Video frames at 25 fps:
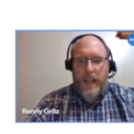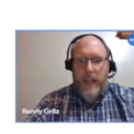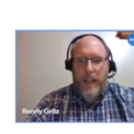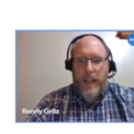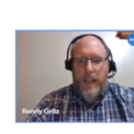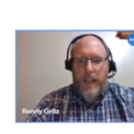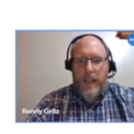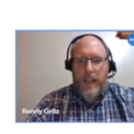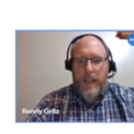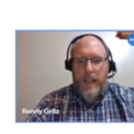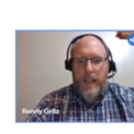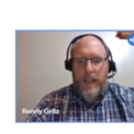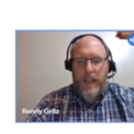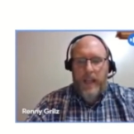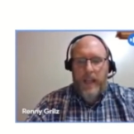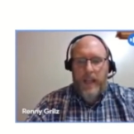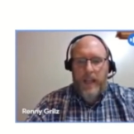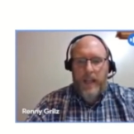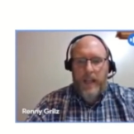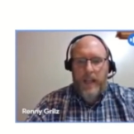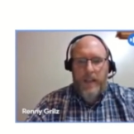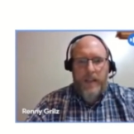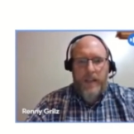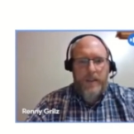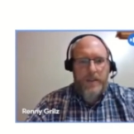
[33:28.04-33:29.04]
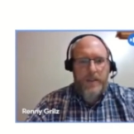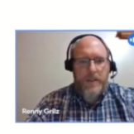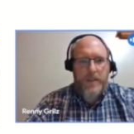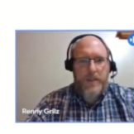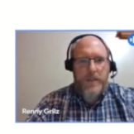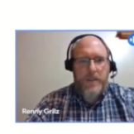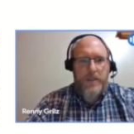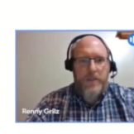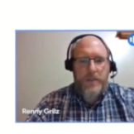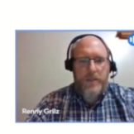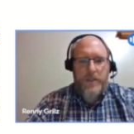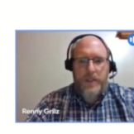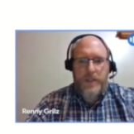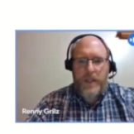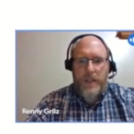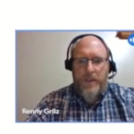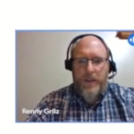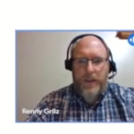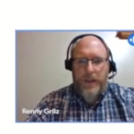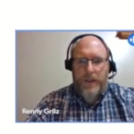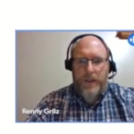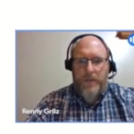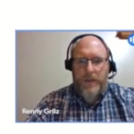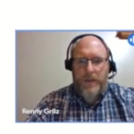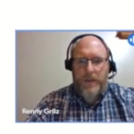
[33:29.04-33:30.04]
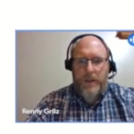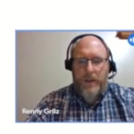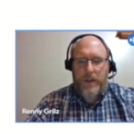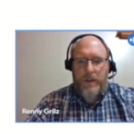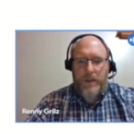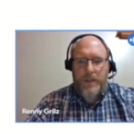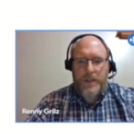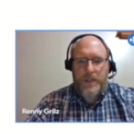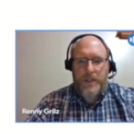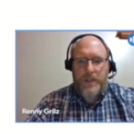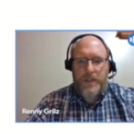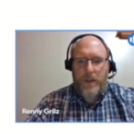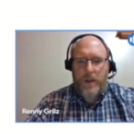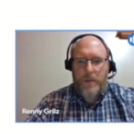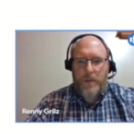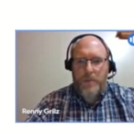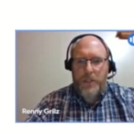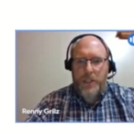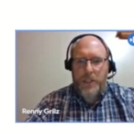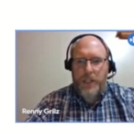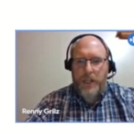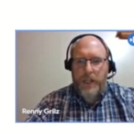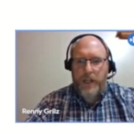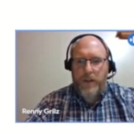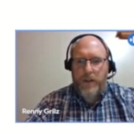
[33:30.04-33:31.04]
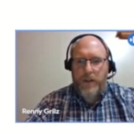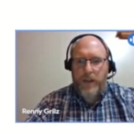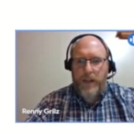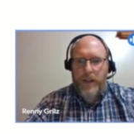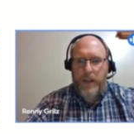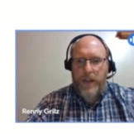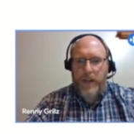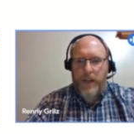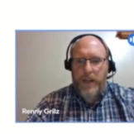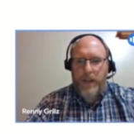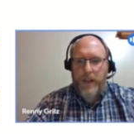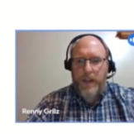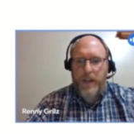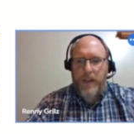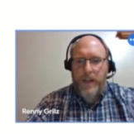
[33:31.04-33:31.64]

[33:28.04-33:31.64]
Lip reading: and I'll see if I can figure out how to stop sharing.